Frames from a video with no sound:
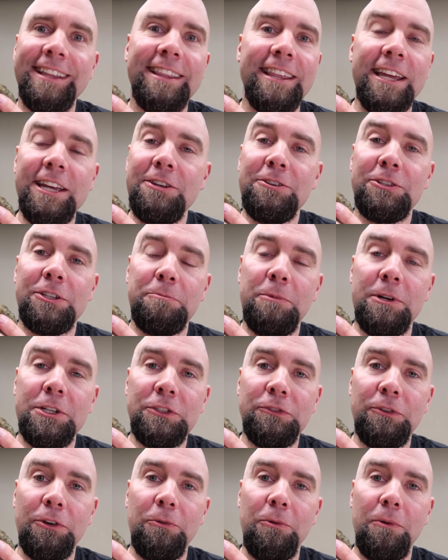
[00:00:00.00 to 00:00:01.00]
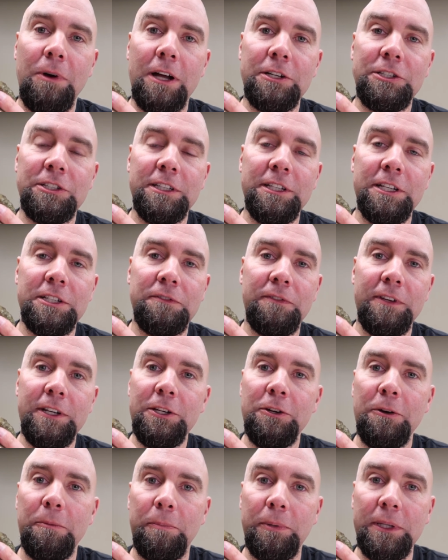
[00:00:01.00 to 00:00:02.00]
Thank you so much for watching this
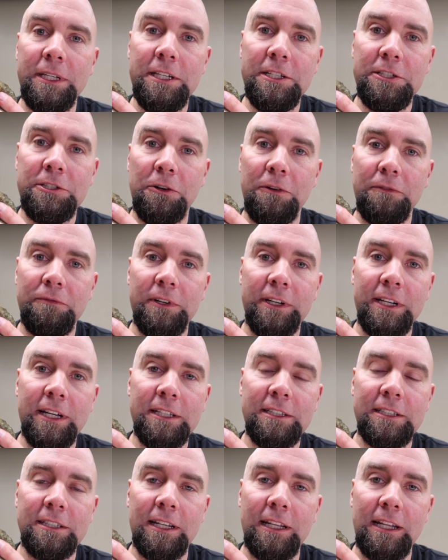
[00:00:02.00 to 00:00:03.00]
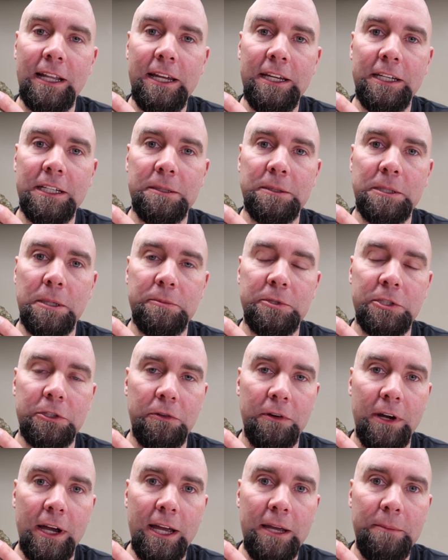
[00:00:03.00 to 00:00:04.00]
video. Please don't forget to like and
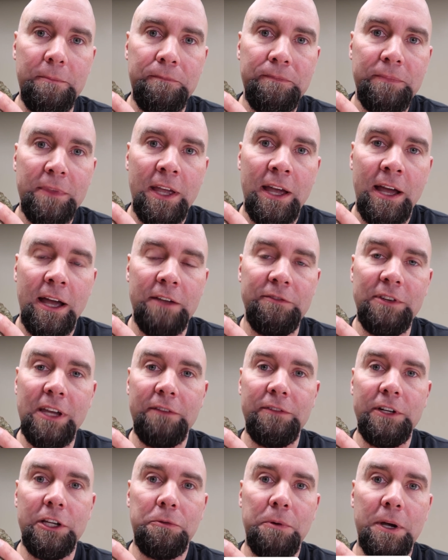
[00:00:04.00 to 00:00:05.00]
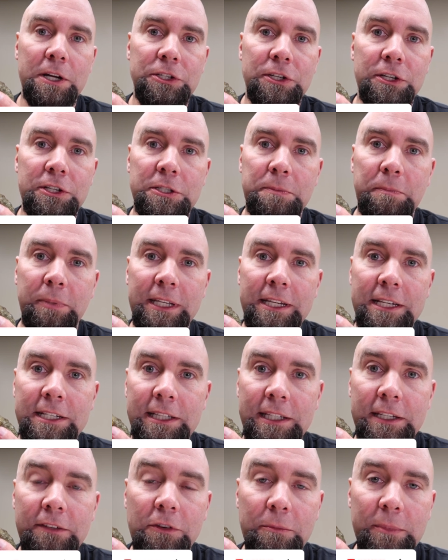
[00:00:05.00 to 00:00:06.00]
subscribe. If you have any questions,
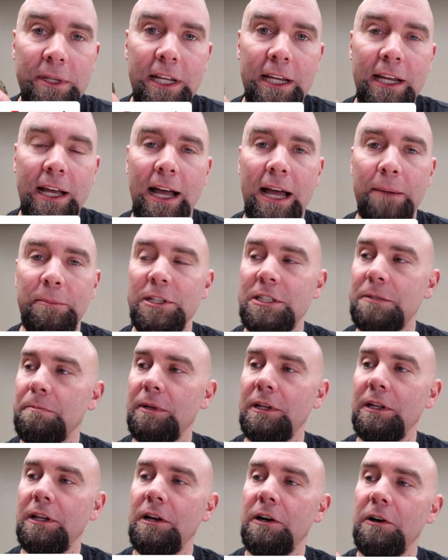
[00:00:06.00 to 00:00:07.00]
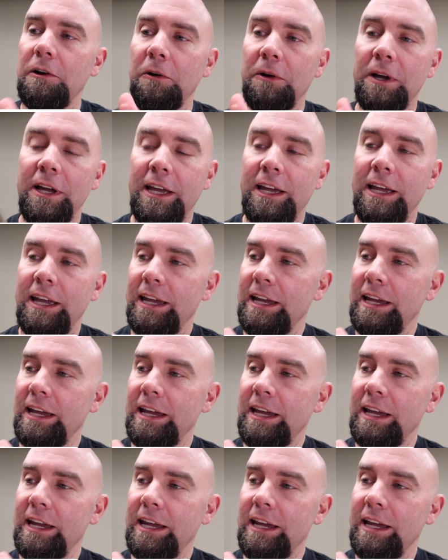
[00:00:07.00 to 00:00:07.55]
please leave them in the comments below.